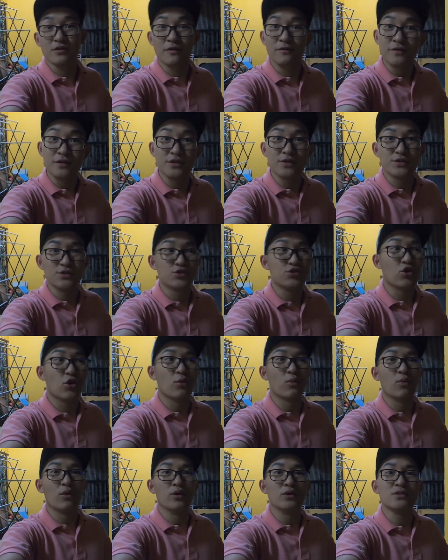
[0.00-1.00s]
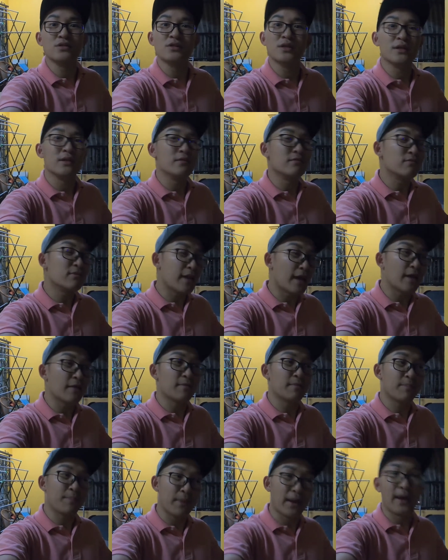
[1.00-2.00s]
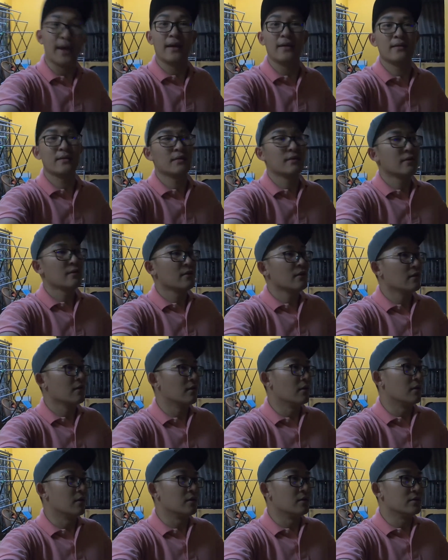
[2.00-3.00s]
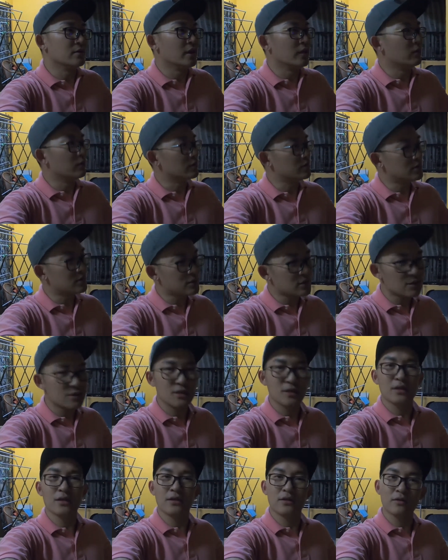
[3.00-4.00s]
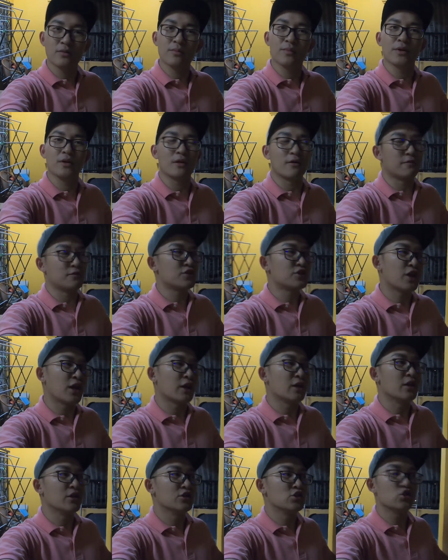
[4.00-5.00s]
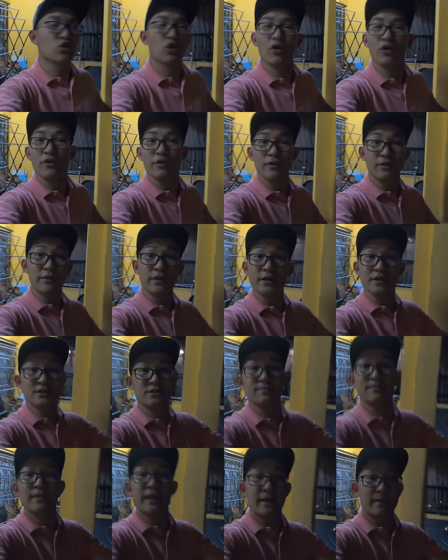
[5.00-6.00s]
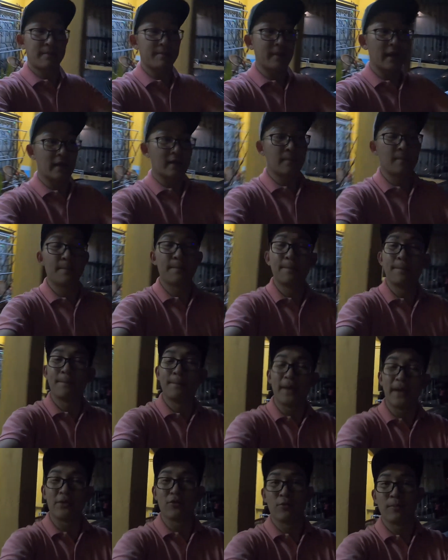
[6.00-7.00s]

of this job wasn't that bad. Uh, there was just a little bit of challenge on this black piano